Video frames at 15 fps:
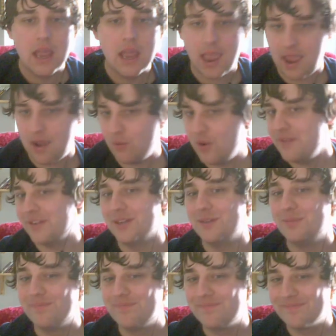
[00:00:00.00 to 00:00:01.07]
However,
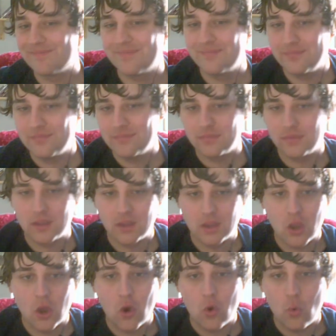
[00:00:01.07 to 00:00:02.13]

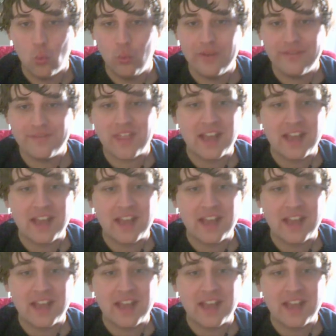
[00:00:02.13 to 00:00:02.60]
with